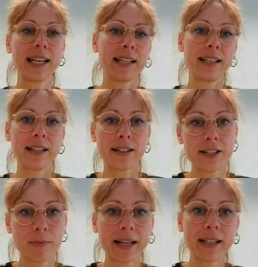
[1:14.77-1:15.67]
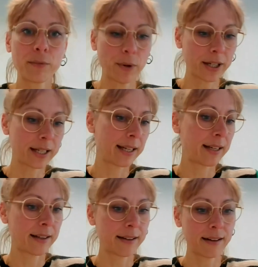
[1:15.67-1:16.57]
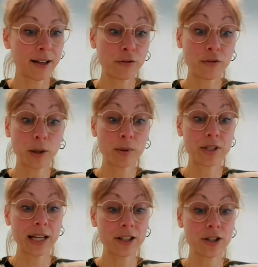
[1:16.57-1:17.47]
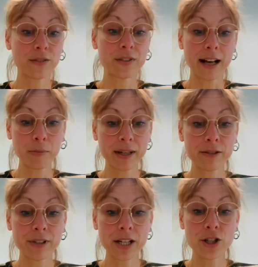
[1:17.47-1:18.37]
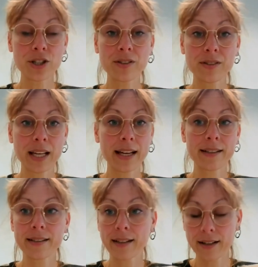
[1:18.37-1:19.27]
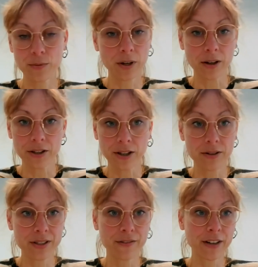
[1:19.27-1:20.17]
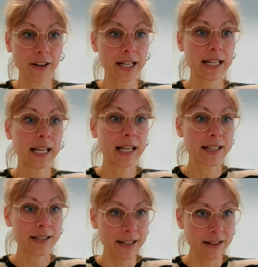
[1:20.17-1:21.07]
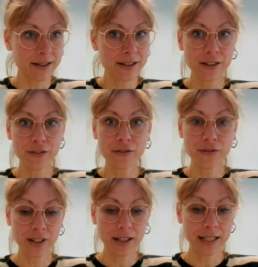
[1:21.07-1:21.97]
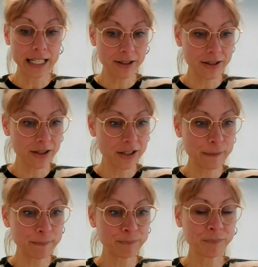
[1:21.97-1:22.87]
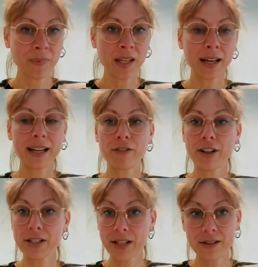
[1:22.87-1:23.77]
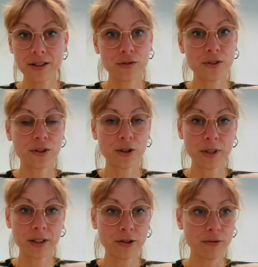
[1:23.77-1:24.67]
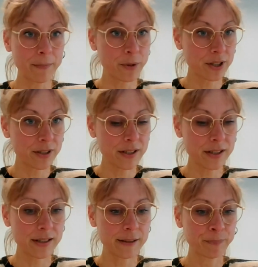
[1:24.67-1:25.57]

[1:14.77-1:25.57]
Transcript: here he's mainly working uh, for protection of the alpine region that, as we all know, is a very sensitive uh, ecosystem and very sensitive to human interruptions.